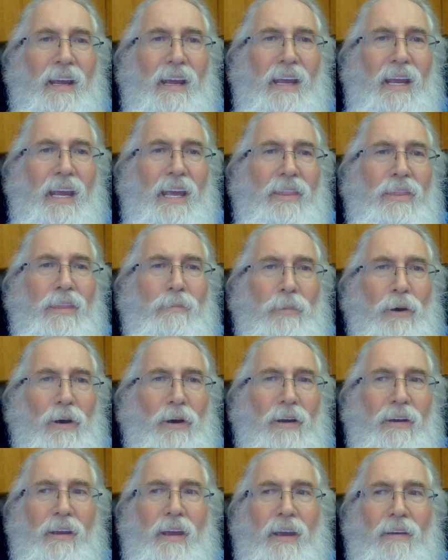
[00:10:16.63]
in the
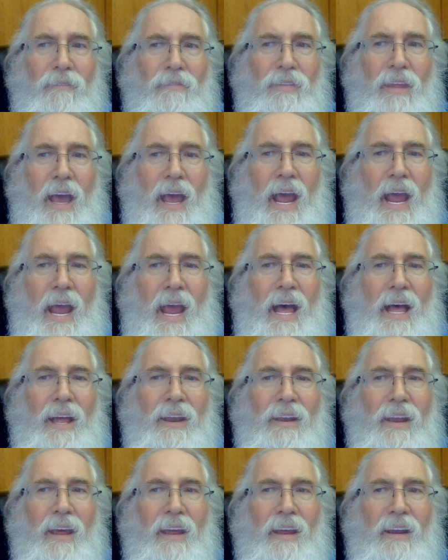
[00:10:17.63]
book
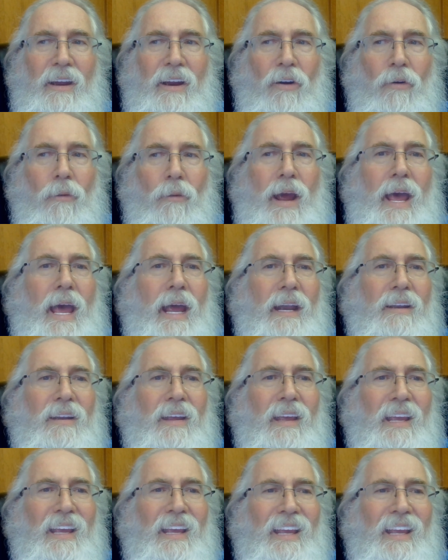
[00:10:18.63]
and correct